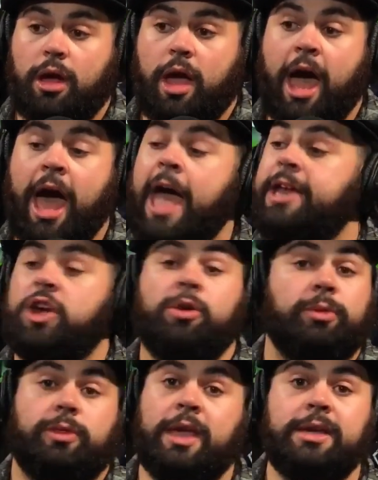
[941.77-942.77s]
I
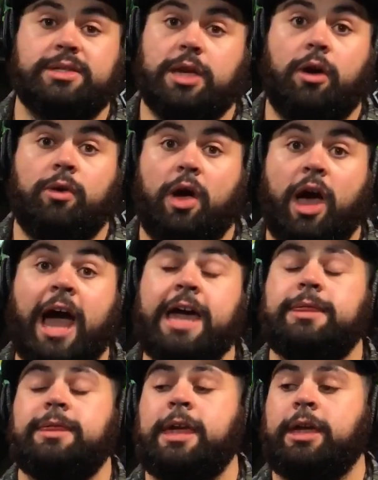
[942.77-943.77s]
don't think so. I
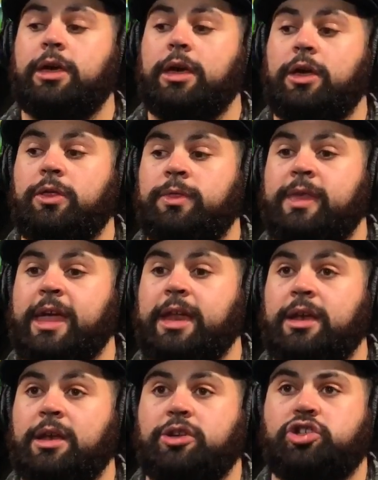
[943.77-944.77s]
think that
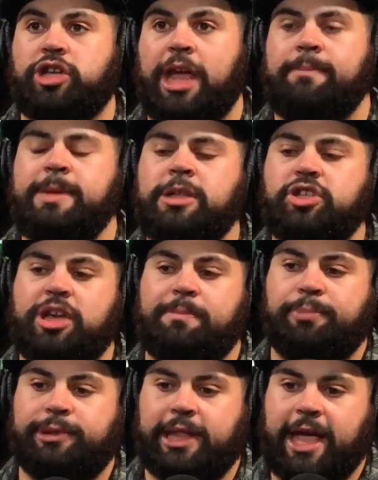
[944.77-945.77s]

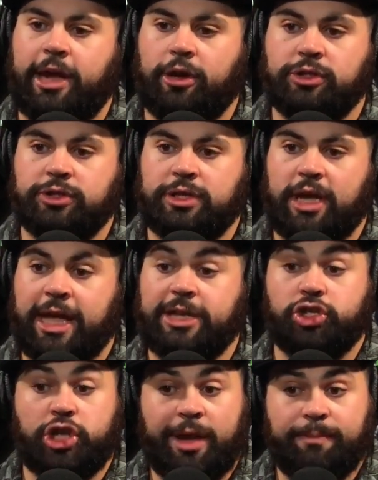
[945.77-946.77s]
championship players and
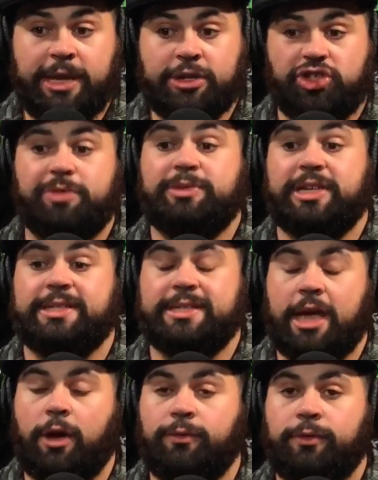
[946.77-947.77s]
championships
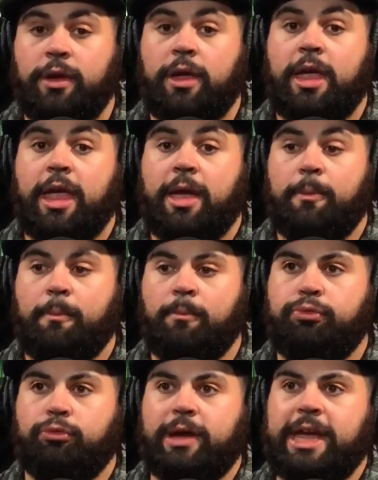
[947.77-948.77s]
itself
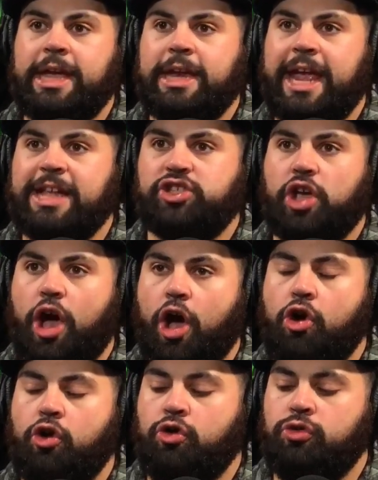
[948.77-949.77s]
breed its
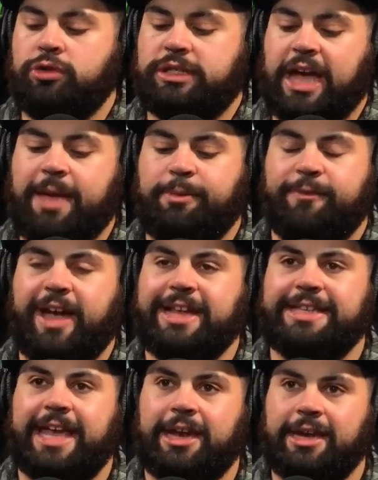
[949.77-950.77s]
own type of
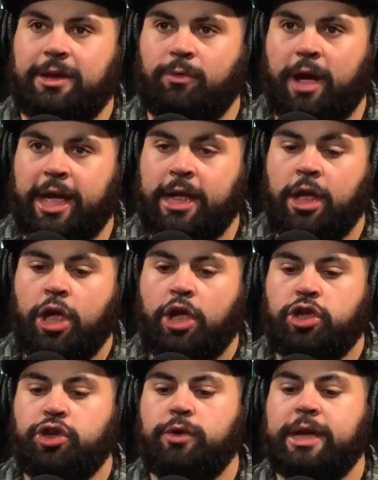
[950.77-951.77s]
identity, right?
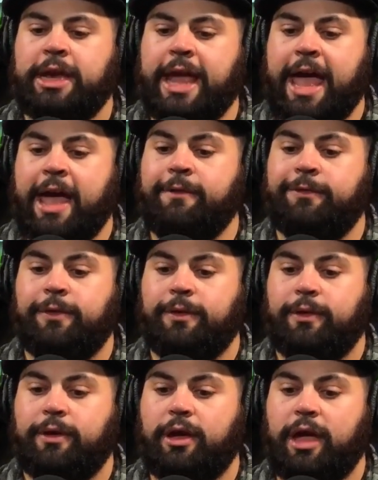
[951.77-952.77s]
You can have
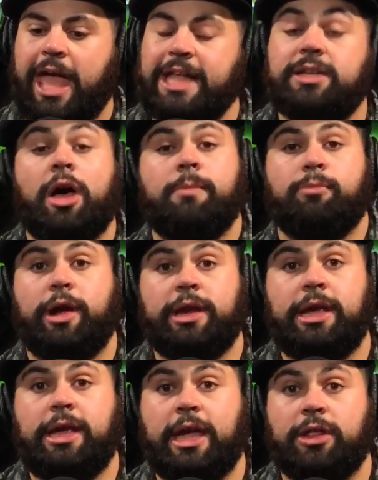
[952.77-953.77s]
a Tom
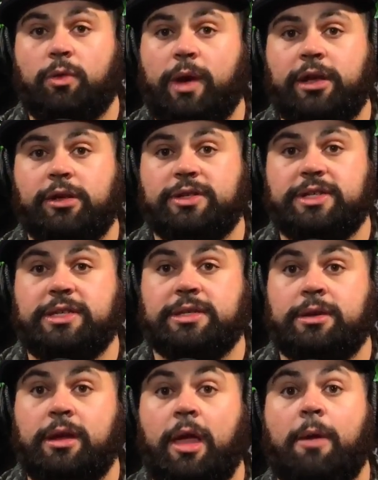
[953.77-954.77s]
Brady in the regular
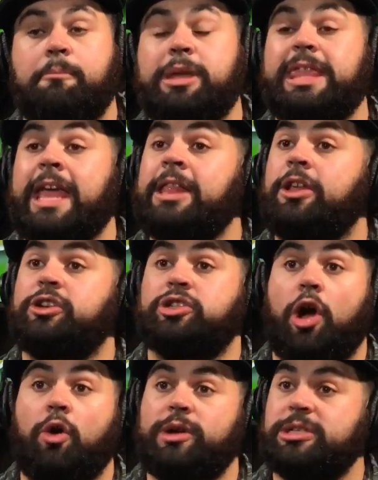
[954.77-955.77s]
season, but then there's
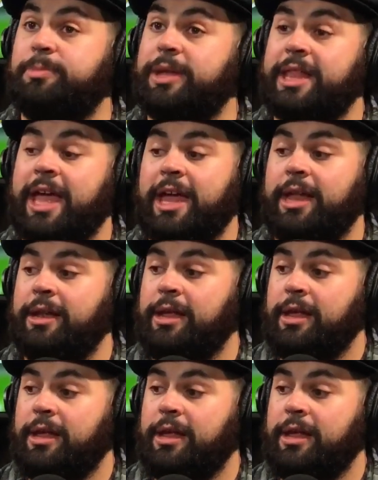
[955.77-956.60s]
always been that